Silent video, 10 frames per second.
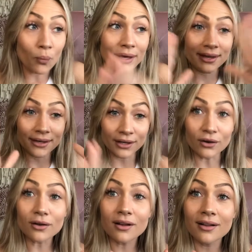
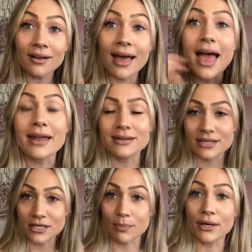heal and
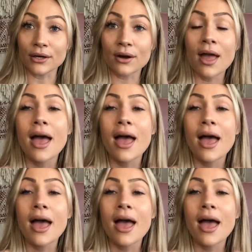disappear,